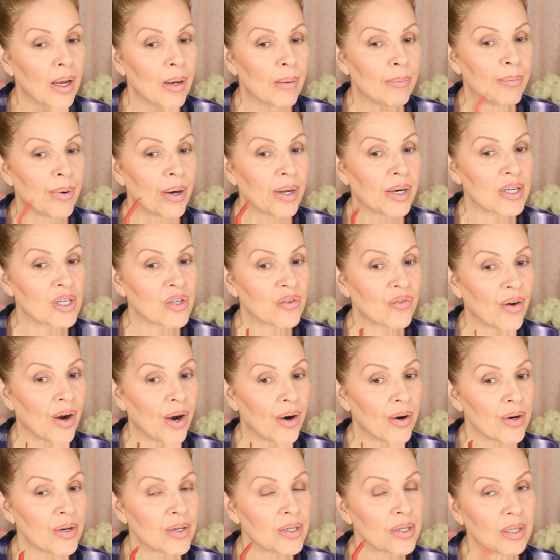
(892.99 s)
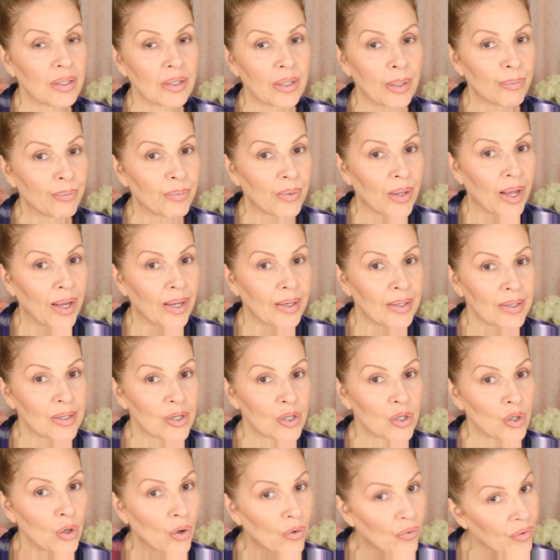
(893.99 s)
But as far as the lip lines,
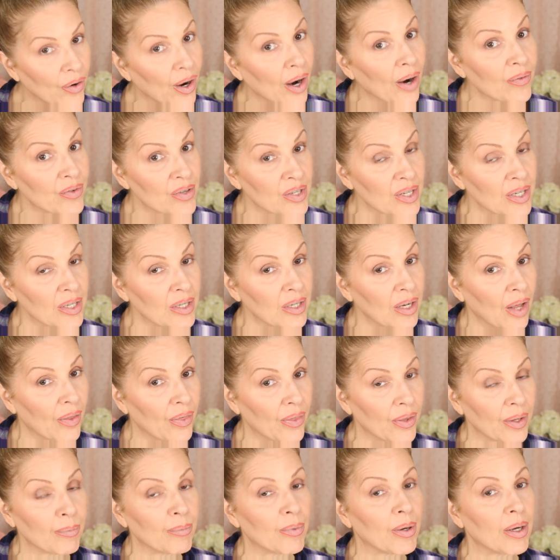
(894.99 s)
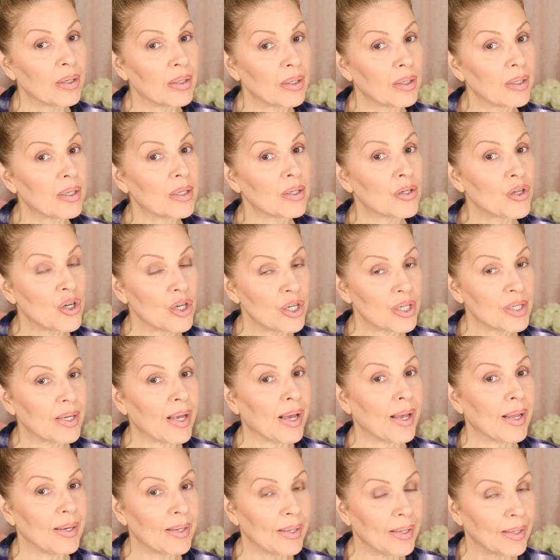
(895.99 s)
so far I've seen nothing. But she
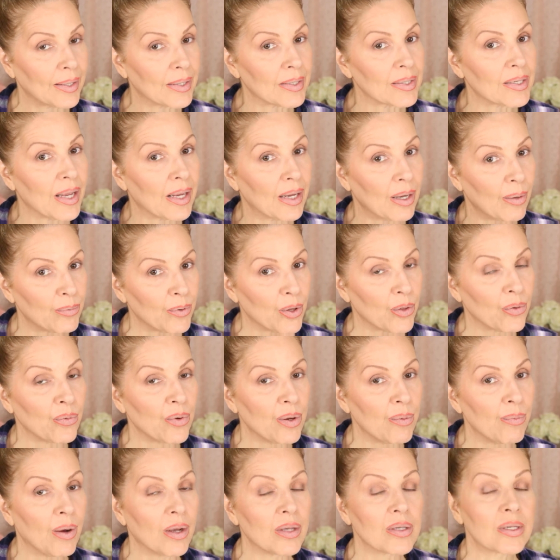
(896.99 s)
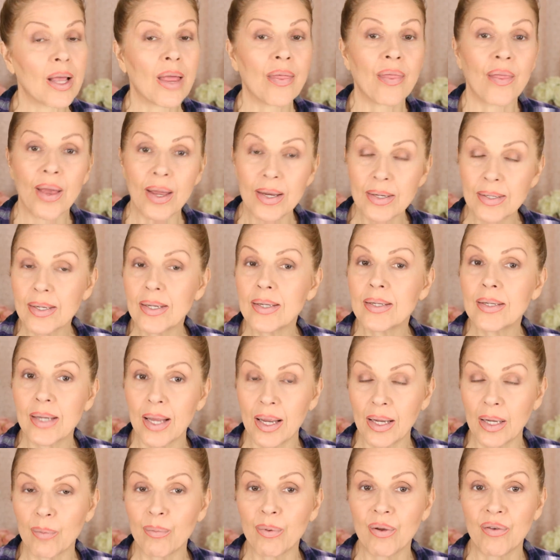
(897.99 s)
said it can take up to three months. And they did
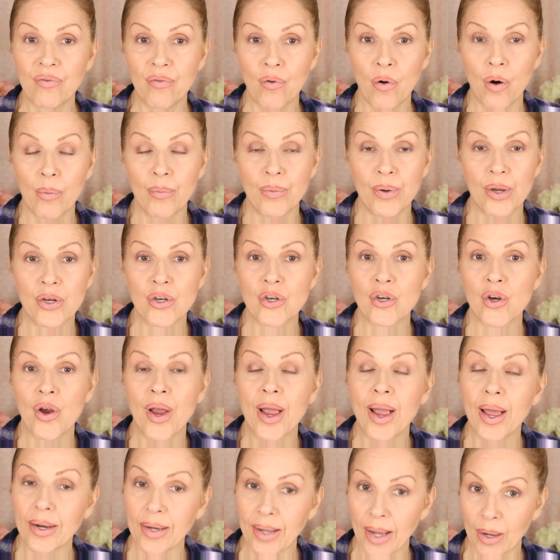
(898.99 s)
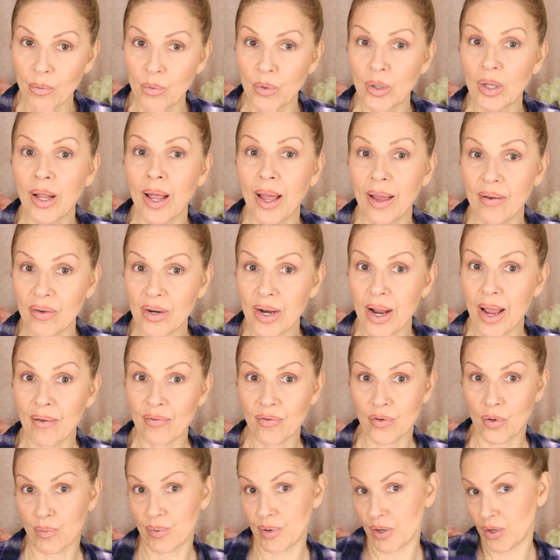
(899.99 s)
take a before picture, and I will have an
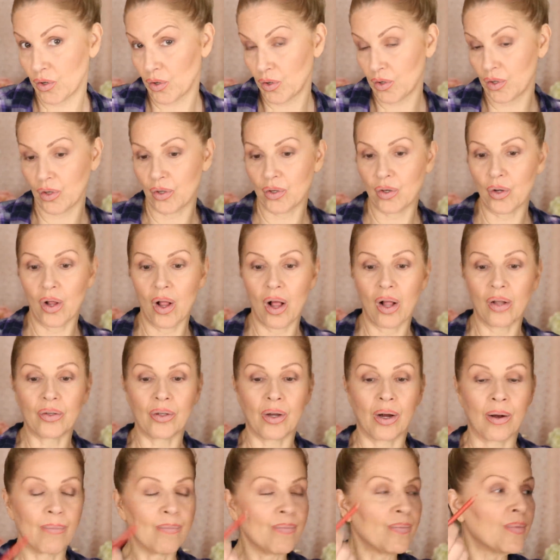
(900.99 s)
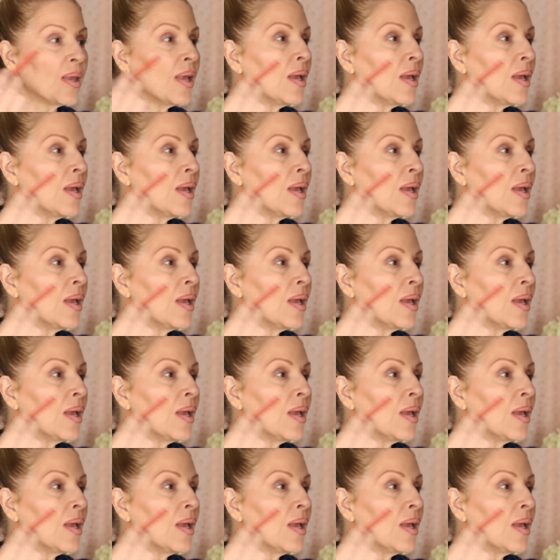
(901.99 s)
after picture, so you'll all know.